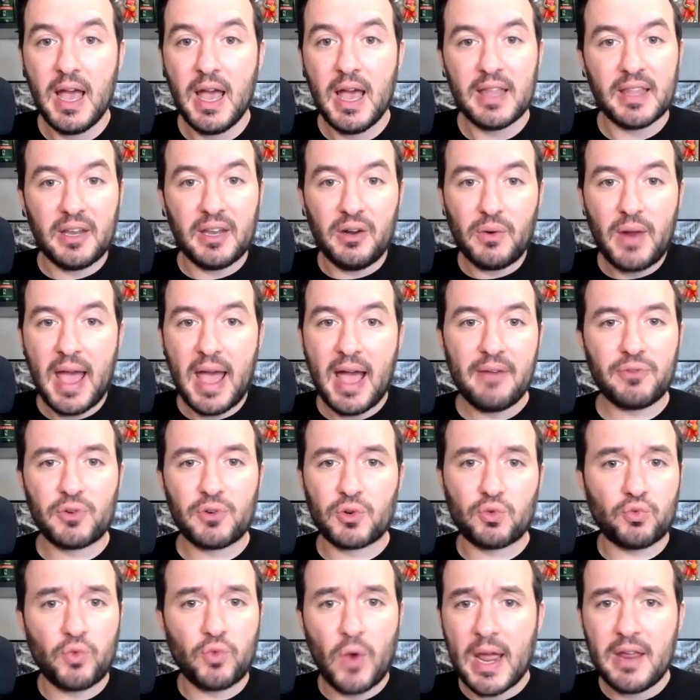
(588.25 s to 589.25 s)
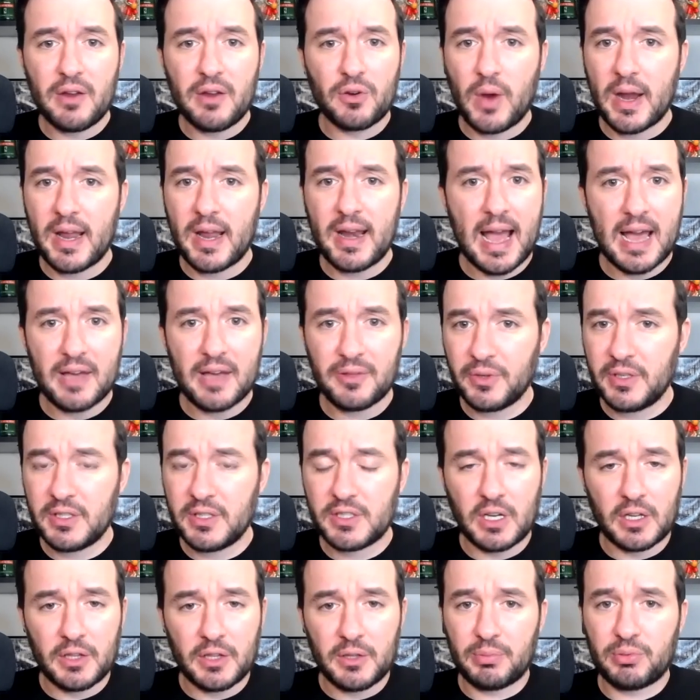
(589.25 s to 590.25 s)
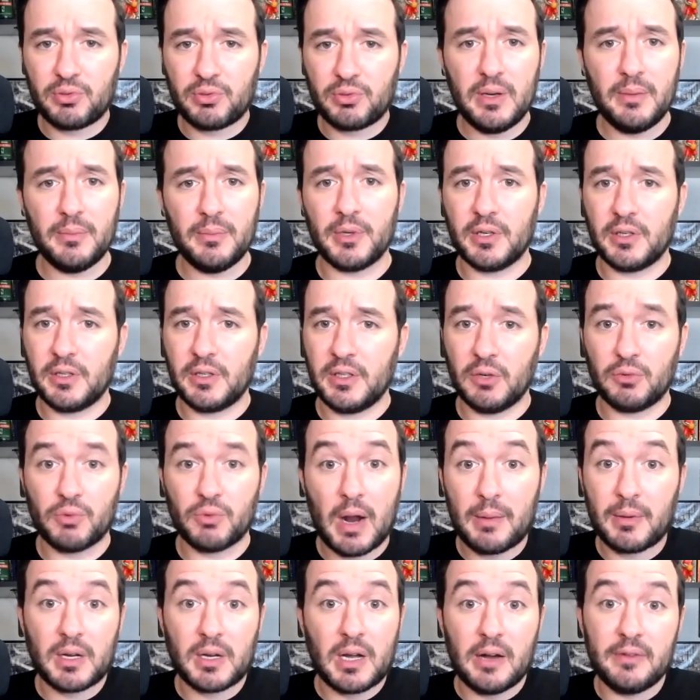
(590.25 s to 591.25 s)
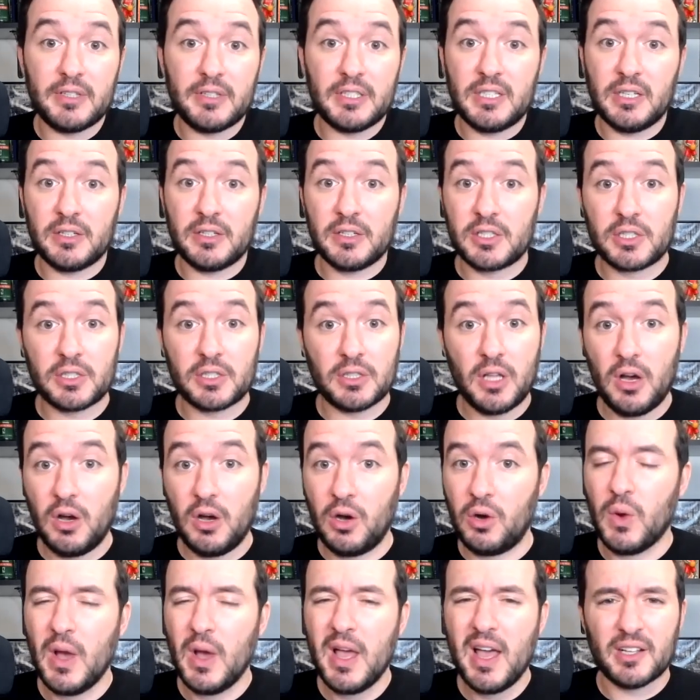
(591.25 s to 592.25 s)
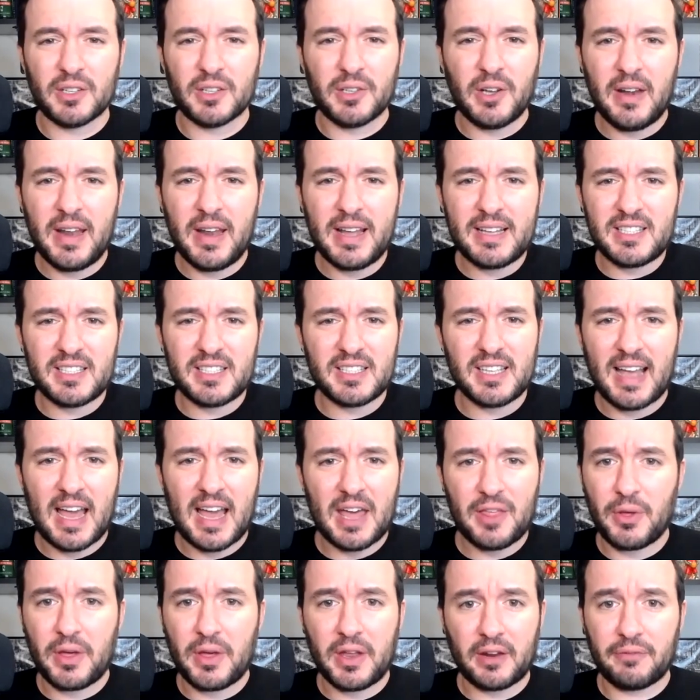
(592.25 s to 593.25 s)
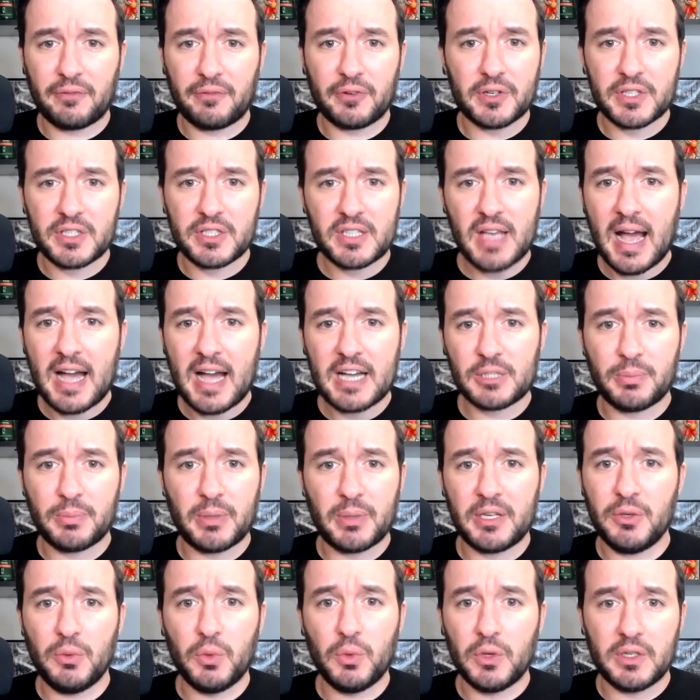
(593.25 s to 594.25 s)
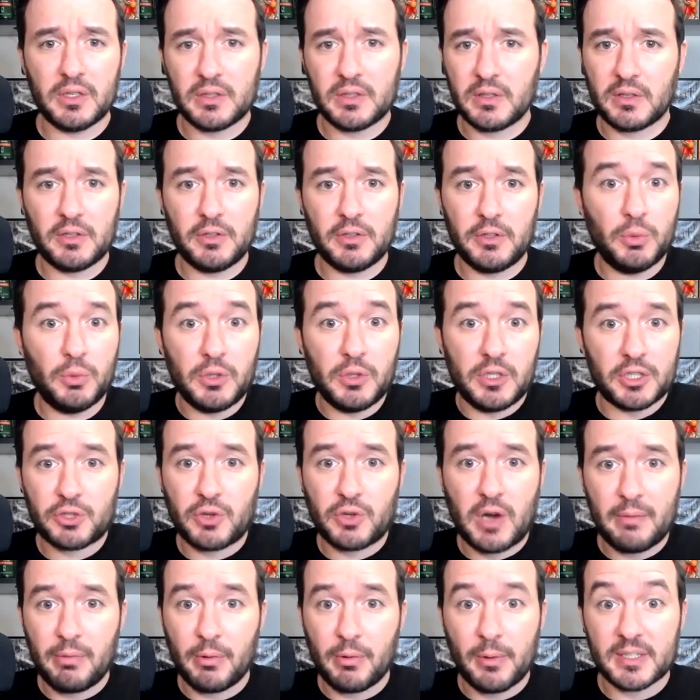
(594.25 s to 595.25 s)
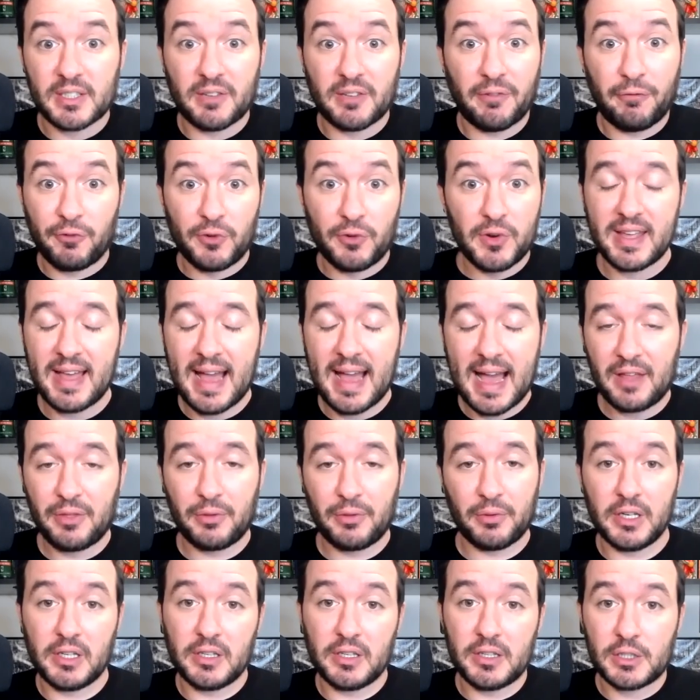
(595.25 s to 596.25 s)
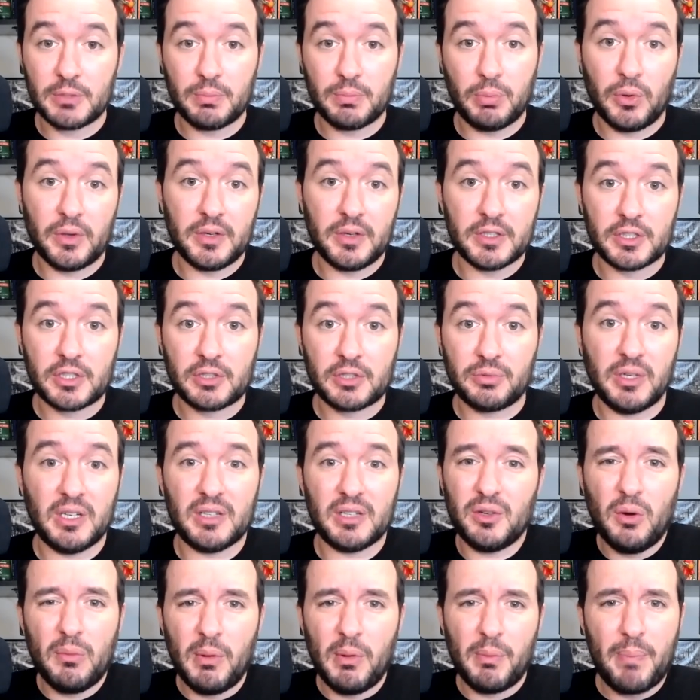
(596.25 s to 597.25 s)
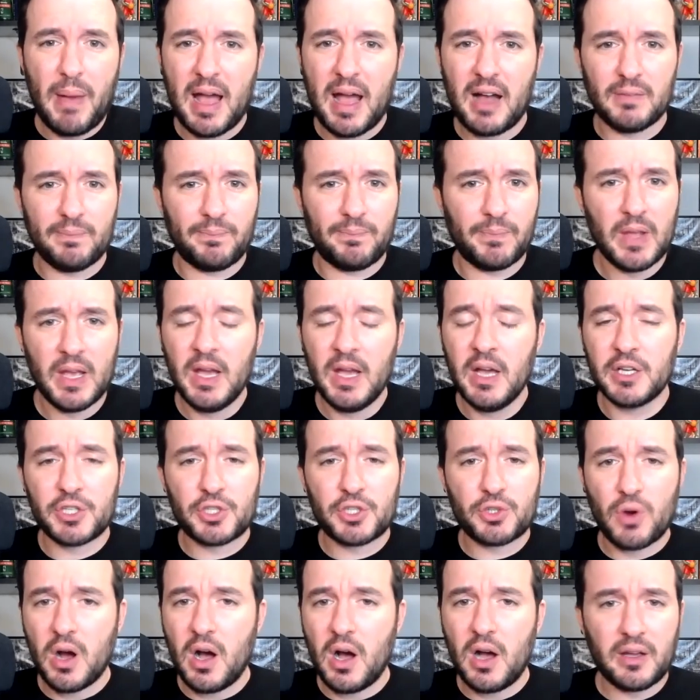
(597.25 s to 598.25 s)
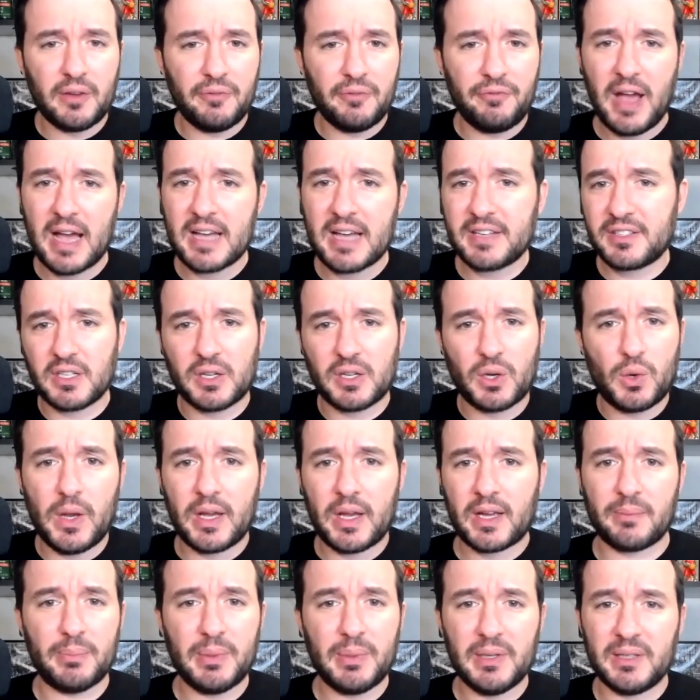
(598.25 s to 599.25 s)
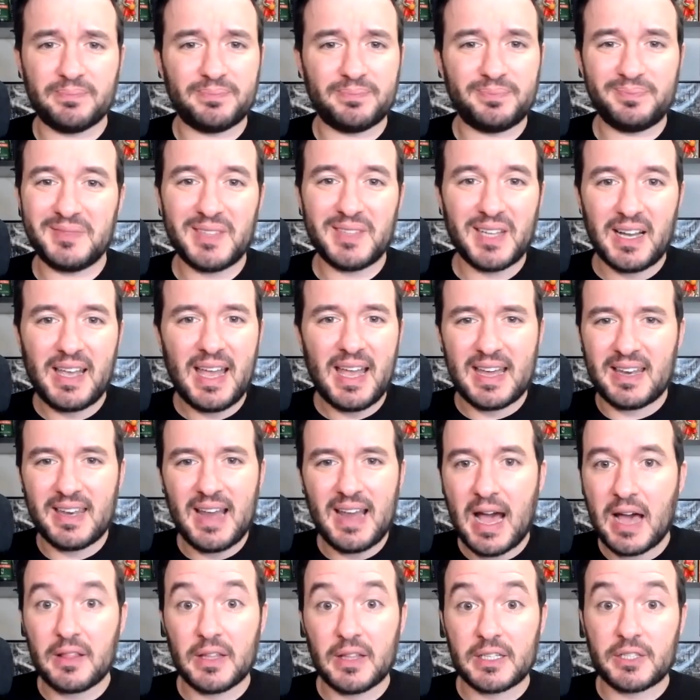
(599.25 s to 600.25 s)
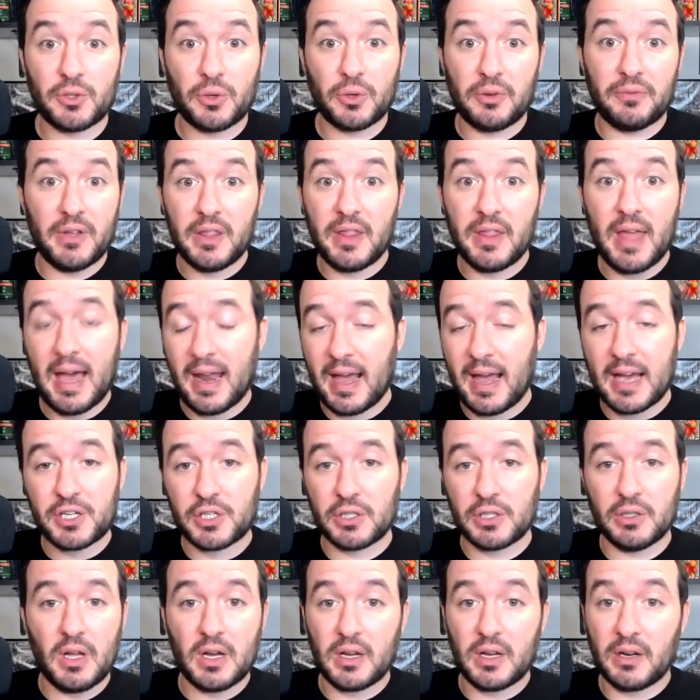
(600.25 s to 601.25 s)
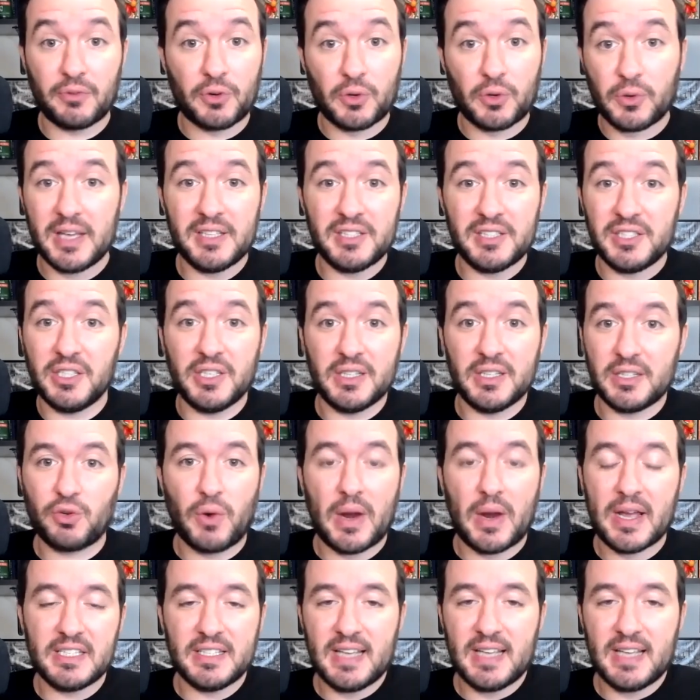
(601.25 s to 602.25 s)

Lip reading: They don't have great athletes on the perimeter. You know, Robert Covington is slow. Larry Nance is like athletic for his size. size, but you wouldn't describe him as a freak athlete at this point in his career. Norman Powell, strong and fast and quick, but again, not like sort of in that echelon of crazy